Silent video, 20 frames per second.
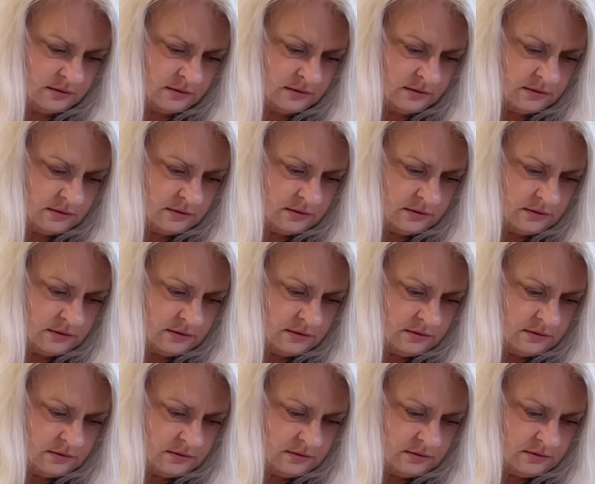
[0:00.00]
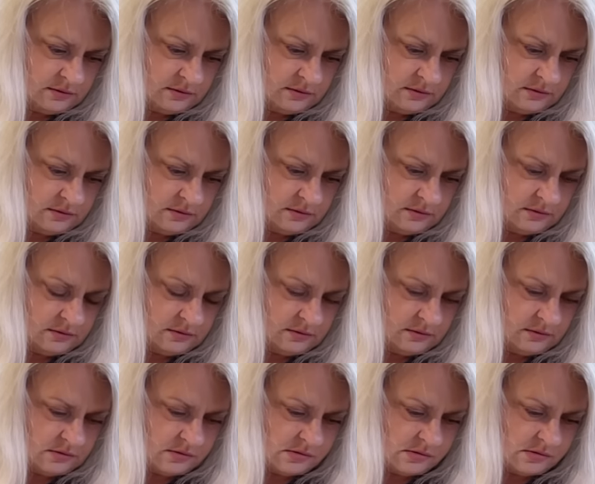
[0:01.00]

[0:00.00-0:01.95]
Nothing is said.